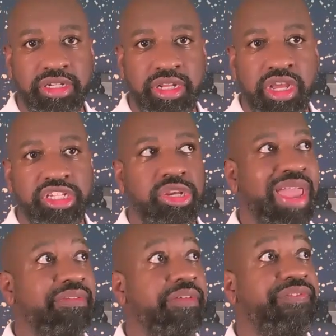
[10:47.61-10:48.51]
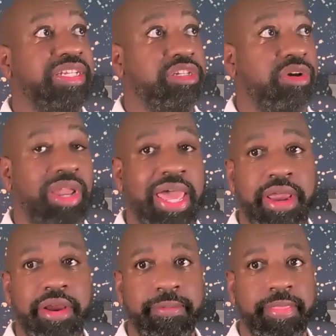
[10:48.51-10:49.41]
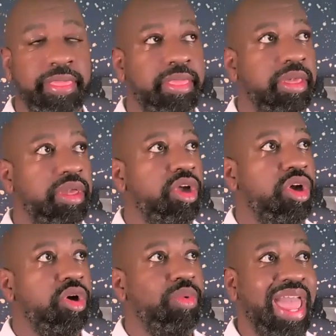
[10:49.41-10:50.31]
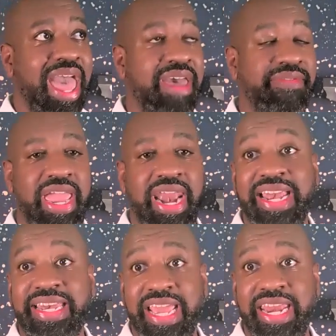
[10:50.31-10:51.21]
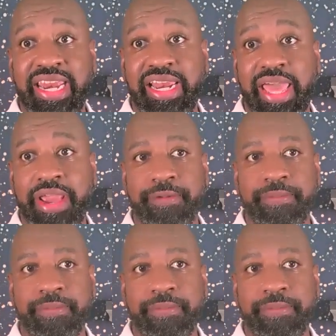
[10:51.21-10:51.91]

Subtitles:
So we have a physical layer, we have an identity layer,